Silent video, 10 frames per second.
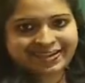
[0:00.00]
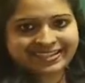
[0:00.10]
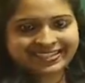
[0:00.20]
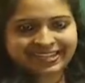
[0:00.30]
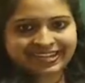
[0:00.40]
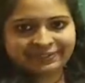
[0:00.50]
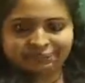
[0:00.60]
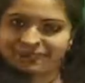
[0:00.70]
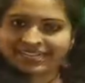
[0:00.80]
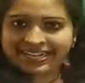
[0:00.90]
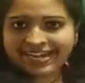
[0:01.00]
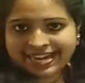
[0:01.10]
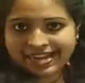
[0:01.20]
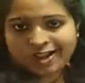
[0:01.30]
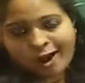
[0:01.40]
17.
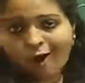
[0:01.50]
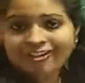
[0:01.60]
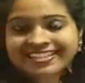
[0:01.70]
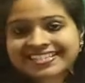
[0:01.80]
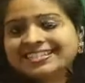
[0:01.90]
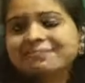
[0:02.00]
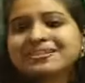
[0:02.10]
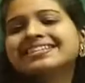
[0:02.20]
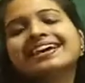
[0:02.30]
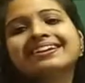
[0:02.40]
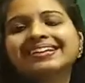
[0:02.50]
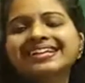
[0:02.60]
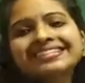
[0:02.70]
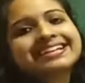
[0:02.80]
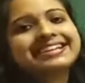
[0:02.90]
Correct? All these numbers are
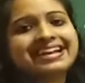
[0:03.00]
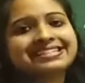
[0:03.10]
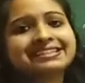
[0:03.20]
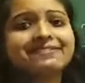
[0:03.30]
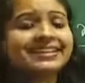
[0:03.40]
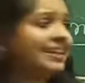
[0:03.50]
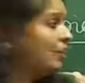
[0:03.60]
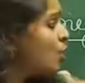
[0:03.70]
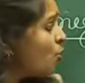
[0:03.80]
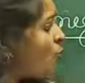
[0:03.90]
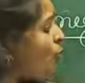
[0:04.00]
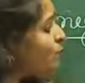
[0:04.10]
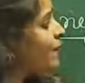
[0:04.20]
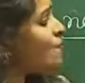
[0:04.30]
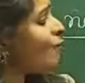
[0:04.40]
lesser than 17.
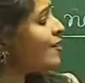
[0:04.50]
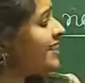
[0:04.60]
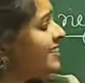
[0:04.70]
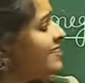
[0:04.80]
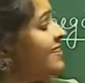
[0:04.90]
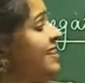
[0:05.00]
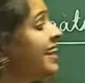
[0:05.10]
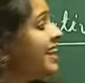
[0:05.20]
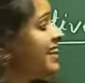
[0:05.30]
What we want here?